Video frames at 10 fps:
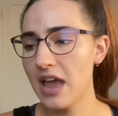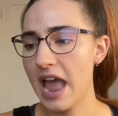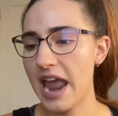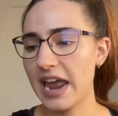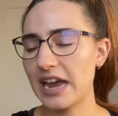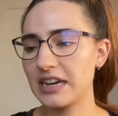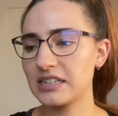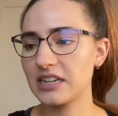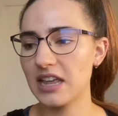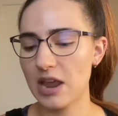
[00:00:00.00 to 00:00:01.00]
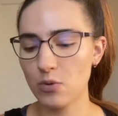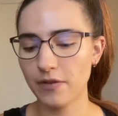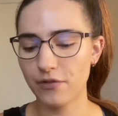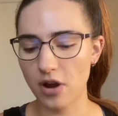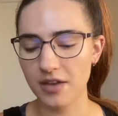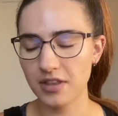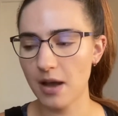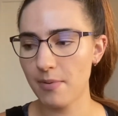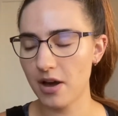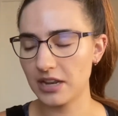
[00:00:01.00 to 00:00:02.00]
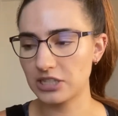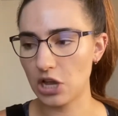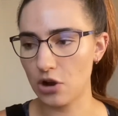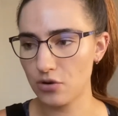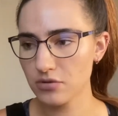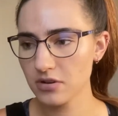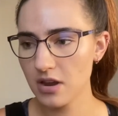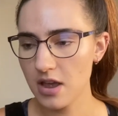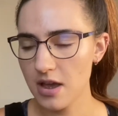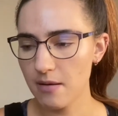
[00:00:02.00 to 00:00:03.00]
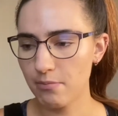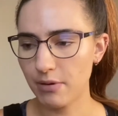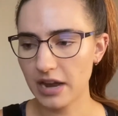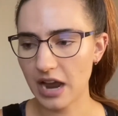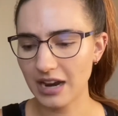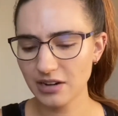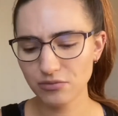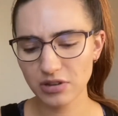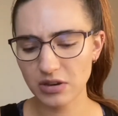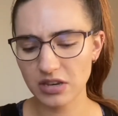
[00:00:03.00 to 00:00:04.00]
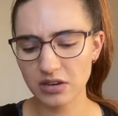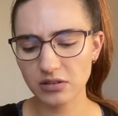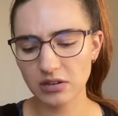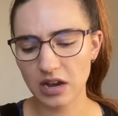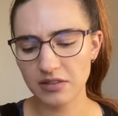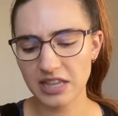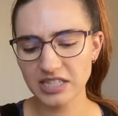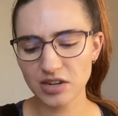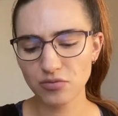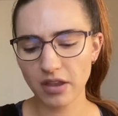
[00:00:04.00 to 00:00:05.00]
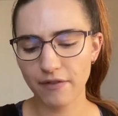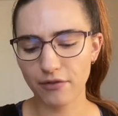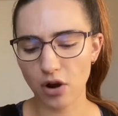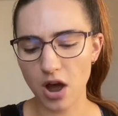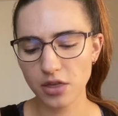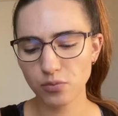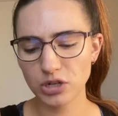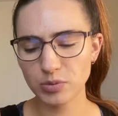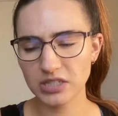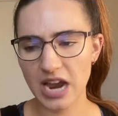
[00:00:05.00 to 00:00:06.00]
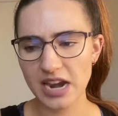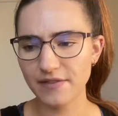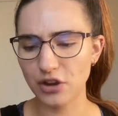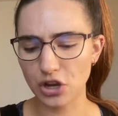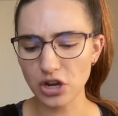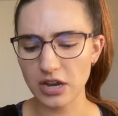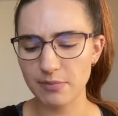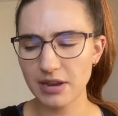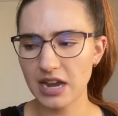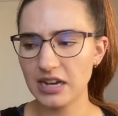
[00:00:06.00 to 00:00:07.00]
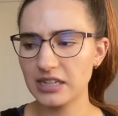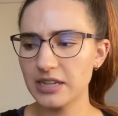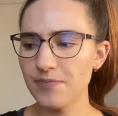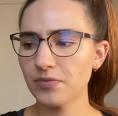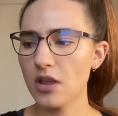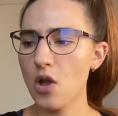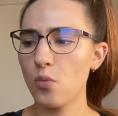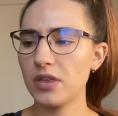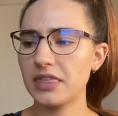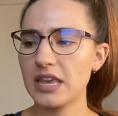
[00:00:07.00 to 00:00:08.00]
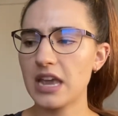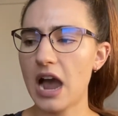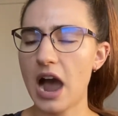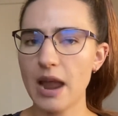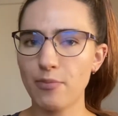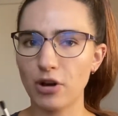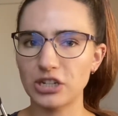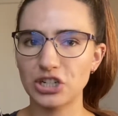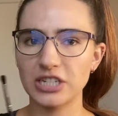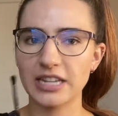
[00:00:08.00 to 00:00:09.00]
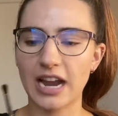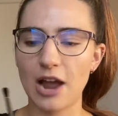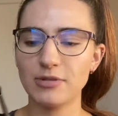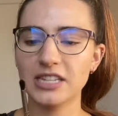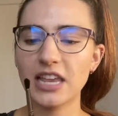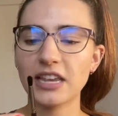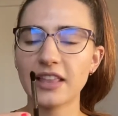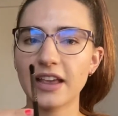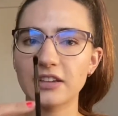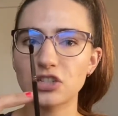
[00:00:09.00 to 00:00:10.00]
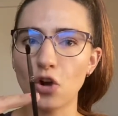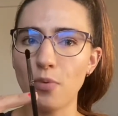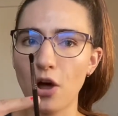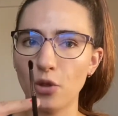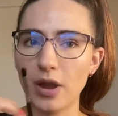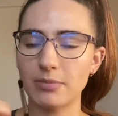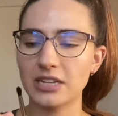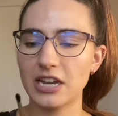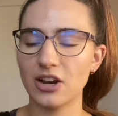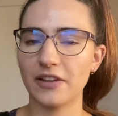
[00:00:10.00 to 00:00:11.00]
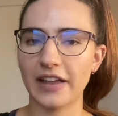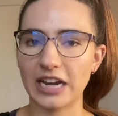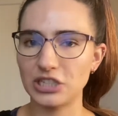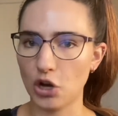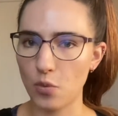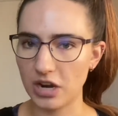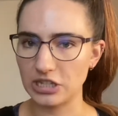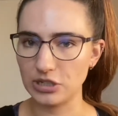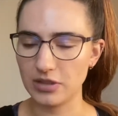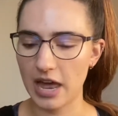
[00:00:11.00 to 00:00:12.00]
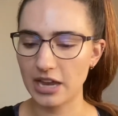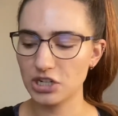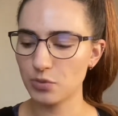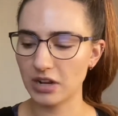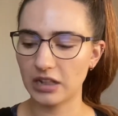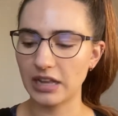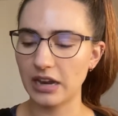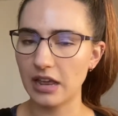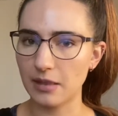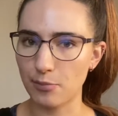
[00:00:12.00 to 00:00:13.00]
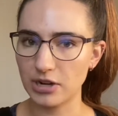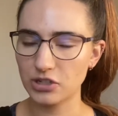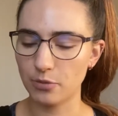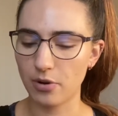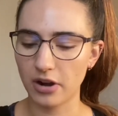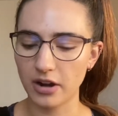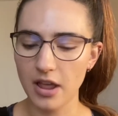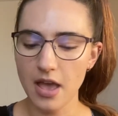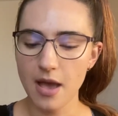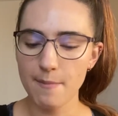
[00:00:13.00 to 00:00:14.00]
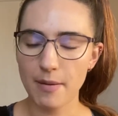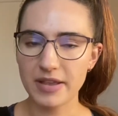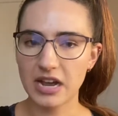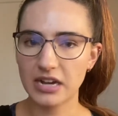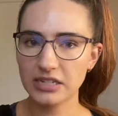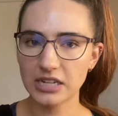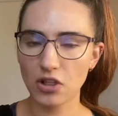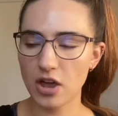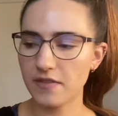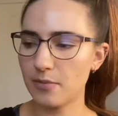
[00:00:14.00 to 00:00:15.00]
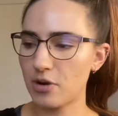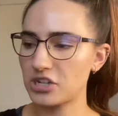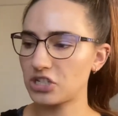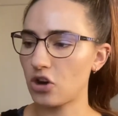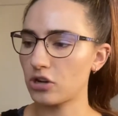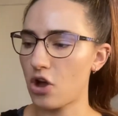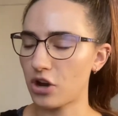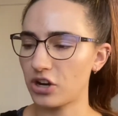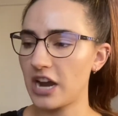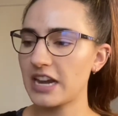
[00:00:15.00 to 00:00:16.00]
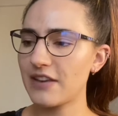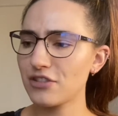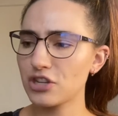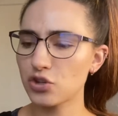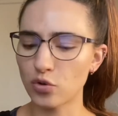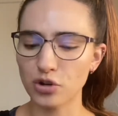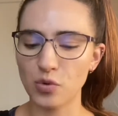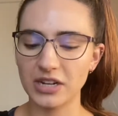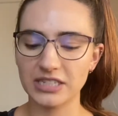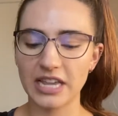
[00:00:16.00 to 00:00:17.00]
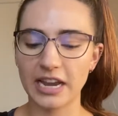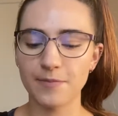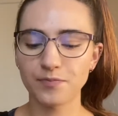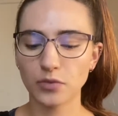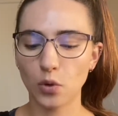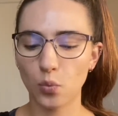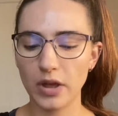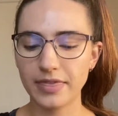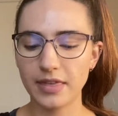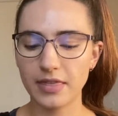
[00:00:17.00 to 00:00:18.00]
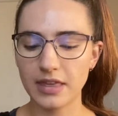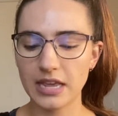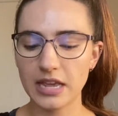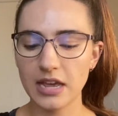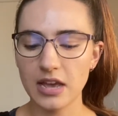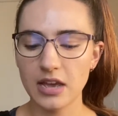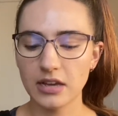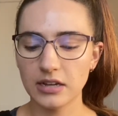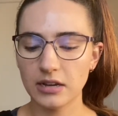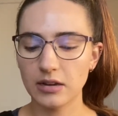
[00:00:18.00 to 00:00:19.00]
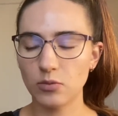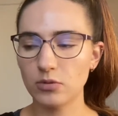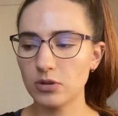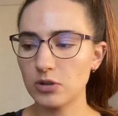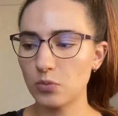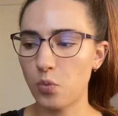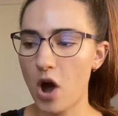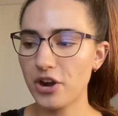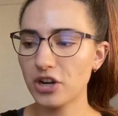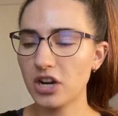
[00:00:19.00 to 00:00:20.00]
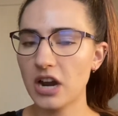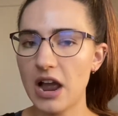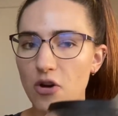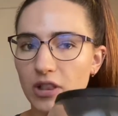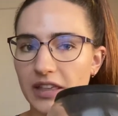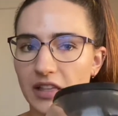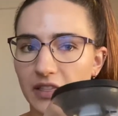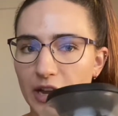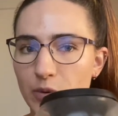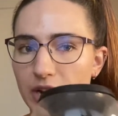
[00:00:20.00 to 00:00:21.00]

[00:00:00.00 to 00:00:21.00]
And it would have frothed up on its own, but this didn't really froth, which was kind of good because with the eye brushes, like I was getting like soap all the way up to here and like I don't want to do that. I just want to clean the bristle part. But because a lot of the brushes are longer and even the shorter ones, like with the water or like the liquid